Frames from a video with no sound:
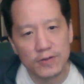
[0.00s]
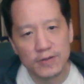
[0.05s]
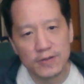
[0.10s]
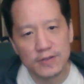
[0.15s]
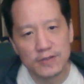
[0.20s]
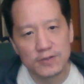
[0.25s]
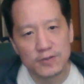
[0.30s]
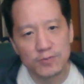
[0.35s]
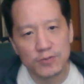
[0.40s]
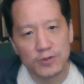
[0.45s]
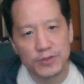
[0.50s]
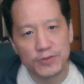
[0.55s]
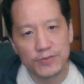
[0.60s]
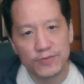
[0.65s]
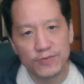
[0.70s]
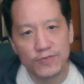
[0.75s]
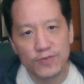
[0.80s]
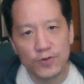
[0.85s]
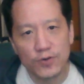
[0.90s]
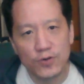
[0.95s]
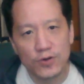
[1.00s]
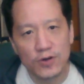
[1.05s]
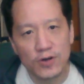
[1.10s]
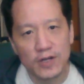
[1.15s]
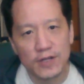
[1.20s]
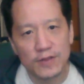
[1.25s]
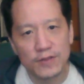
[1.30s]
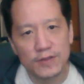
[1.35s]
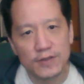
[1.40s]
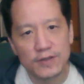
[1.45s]
These are 1 through 4.
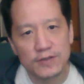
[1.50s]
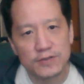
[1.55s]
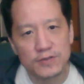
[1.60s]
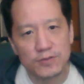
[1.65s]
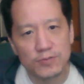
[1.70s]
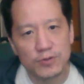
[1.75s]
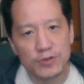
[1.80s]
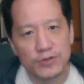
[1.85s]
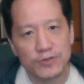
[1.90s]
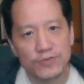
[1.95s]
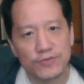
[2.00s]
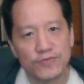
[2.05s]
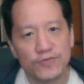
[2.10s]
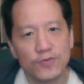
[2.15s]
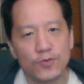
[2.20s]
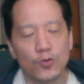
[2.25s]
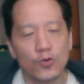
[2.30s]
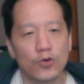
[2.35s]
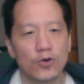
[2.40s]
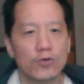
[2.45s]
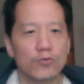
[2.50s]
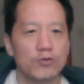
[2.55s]
And these are 1 through 4.